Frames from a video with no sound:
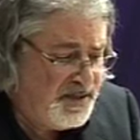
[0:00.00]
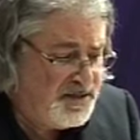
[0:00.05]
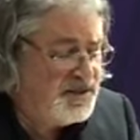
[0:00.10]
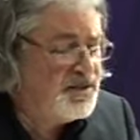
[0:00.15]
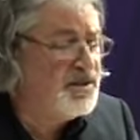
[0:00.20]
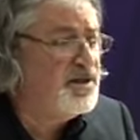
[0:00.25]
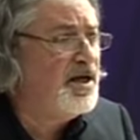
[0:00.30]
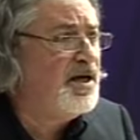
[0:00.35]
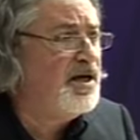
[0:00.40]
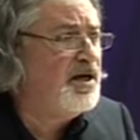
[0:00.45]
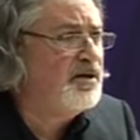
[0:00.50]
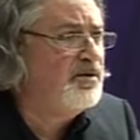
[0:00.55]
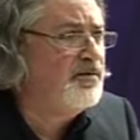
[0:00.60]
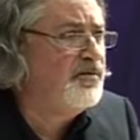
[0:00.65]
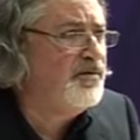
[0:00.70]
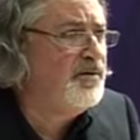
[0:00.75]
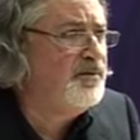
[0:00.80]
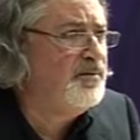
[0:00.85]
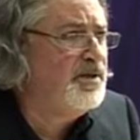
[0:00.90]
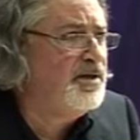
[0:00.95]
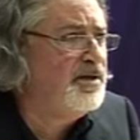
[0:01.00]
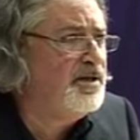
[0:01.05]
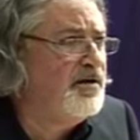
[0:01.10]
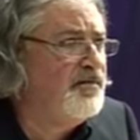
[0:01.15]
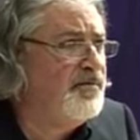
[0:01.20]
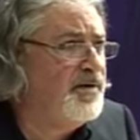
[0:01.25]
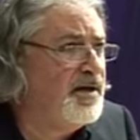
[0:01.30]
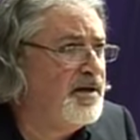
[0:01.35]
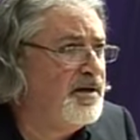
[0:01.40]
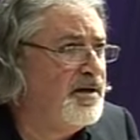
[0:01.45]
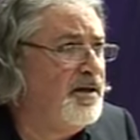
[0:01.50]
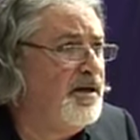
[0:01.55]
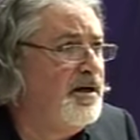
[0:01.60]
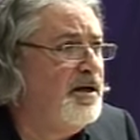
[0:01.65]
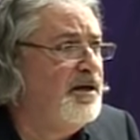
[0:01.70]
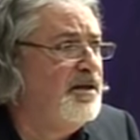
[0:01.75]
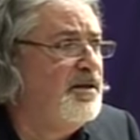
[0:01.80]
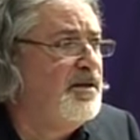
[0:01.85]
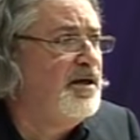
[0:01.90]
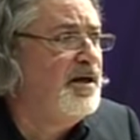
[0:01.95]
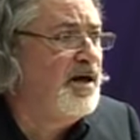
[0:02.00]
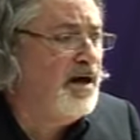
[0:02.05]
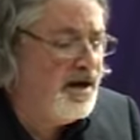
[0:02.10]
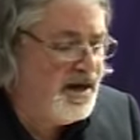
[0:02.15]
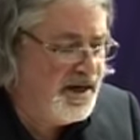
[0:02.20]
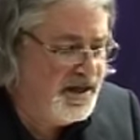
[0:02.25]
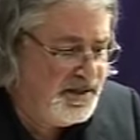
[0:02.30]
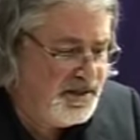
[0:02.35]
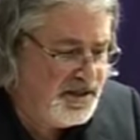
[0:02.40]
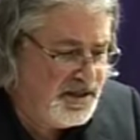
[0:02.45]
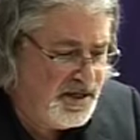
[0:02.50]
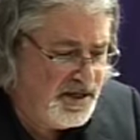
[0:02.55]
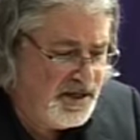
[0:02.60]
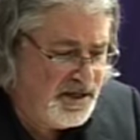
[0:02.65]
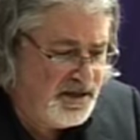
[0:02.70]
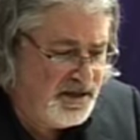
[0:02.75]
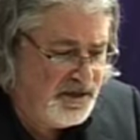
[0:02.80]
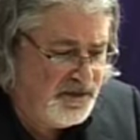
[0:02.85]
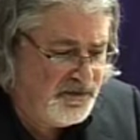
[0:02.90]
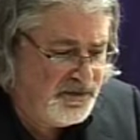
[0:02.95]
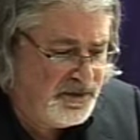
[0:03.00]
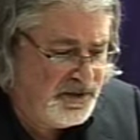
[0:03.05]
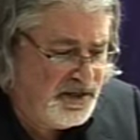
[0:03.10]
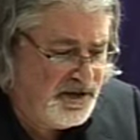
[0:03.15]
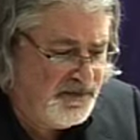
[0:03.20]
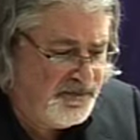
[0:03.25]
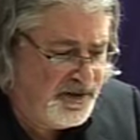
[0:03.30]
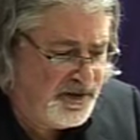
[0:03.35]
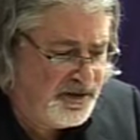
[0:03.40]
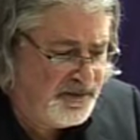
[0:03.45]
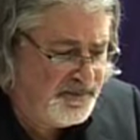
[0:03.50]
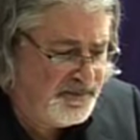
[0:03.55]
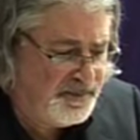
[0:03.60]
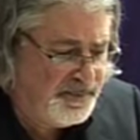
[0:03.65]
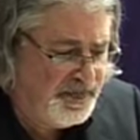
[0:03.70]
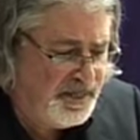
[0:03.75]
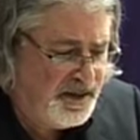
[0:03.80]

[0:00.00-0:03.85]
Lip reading: must take from the living the idea of the living,"